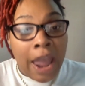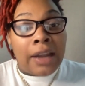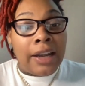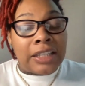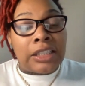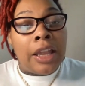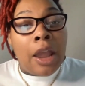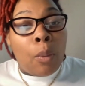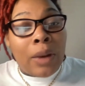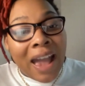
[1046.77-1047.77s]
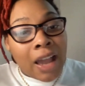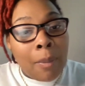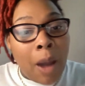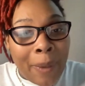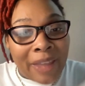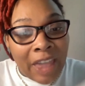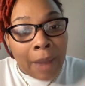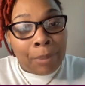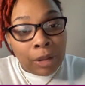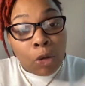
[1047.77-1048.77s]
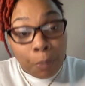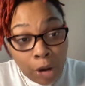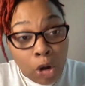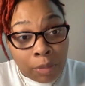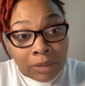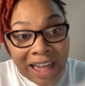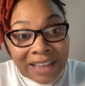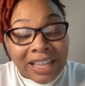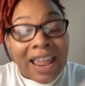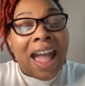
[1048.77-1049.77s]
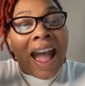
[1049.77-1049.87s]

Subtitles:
Listen, when I come up out that broom closet,